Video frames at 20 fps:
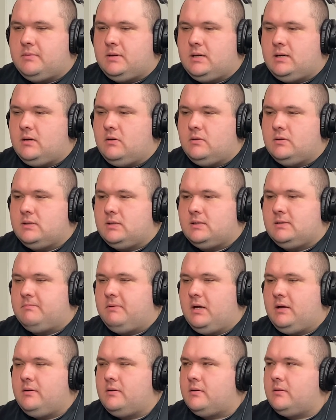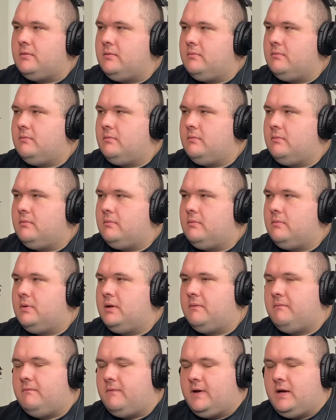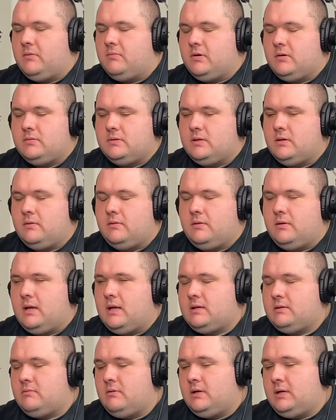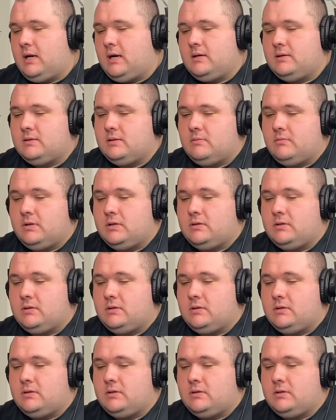He goes, it's better than Viber. So that's when I switched.